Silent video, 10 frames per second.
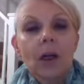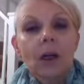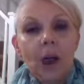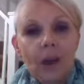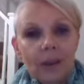
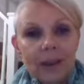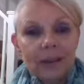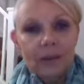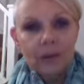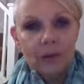going
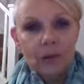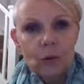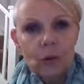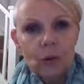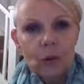into
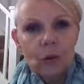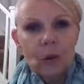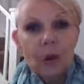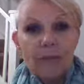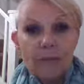school
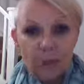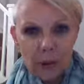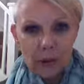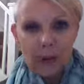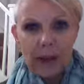
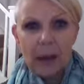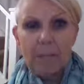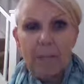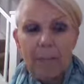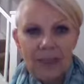feels like a
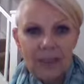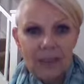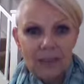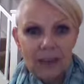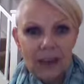big
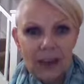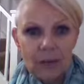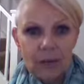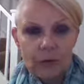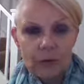
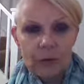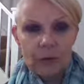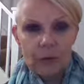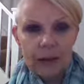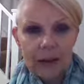disconnection from
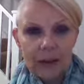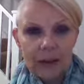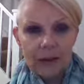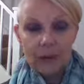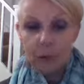you
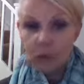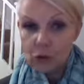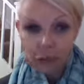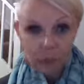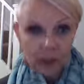again. So it
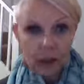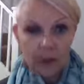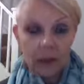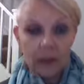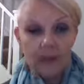
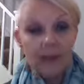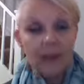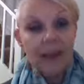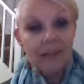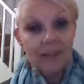triggers
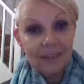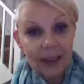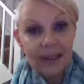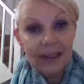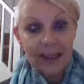
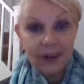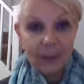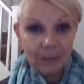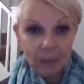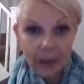exactly how
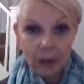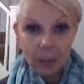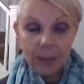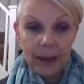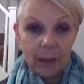they felt
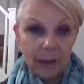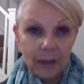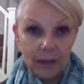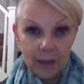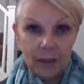when they were
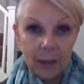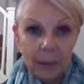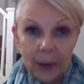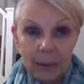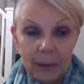that tiny
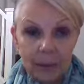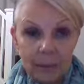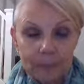baby.